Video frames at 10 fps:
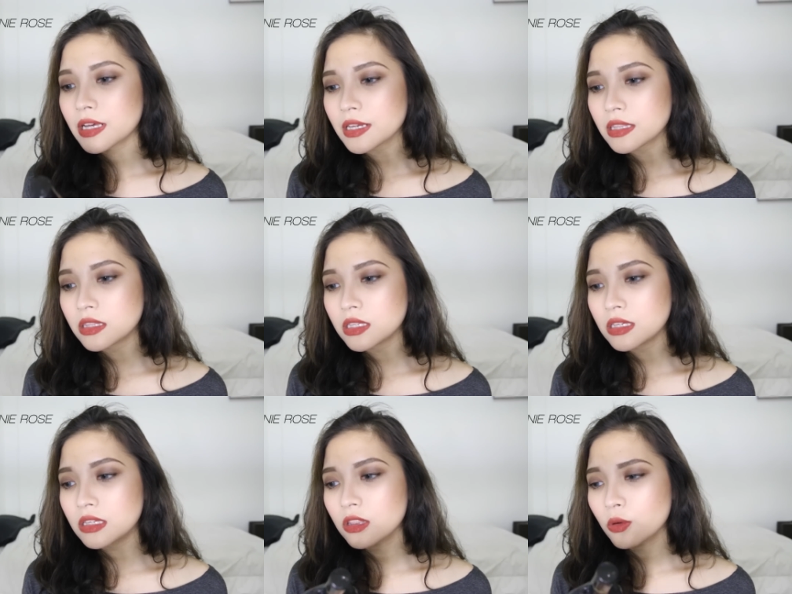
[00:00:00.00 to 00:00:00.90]
like
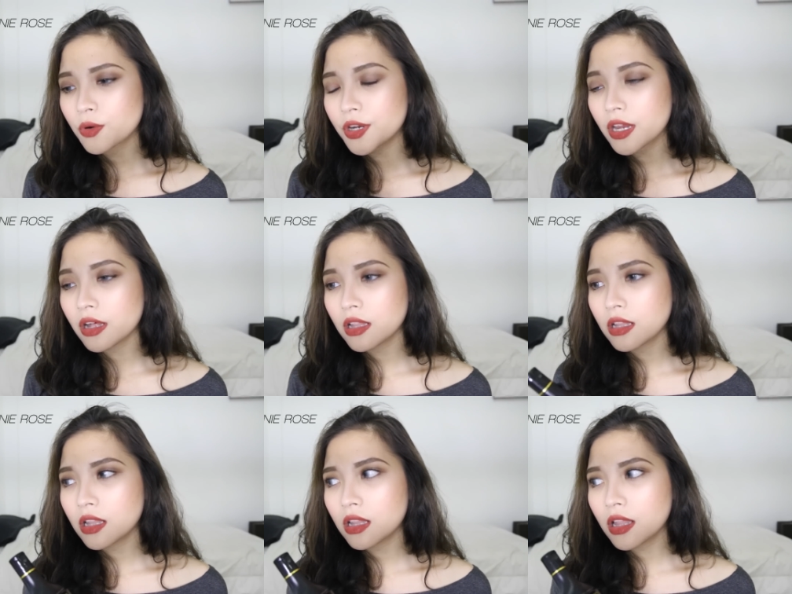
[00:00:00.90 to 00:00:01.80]
the
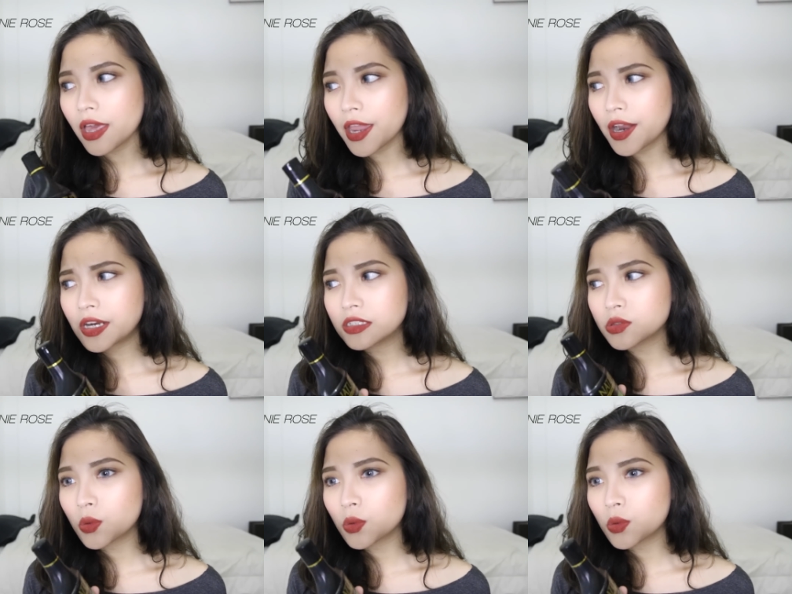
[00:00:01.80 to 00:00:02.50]
L'Oreal Hair